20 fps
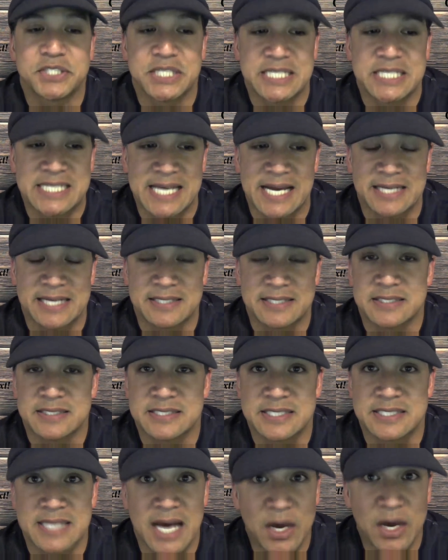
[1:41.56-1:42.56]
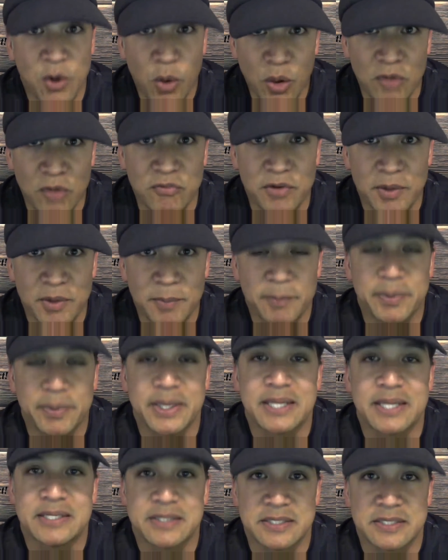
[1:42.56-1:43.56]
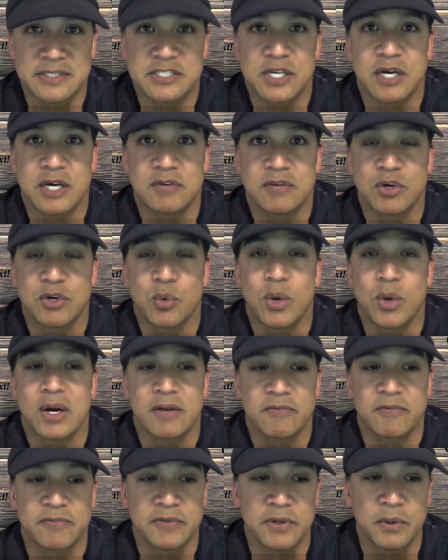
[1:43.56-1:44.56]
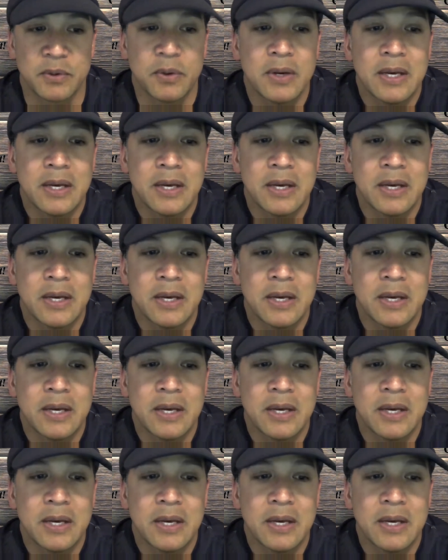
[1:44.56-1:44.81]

tactics. Not all of them, but it does cover quite a few.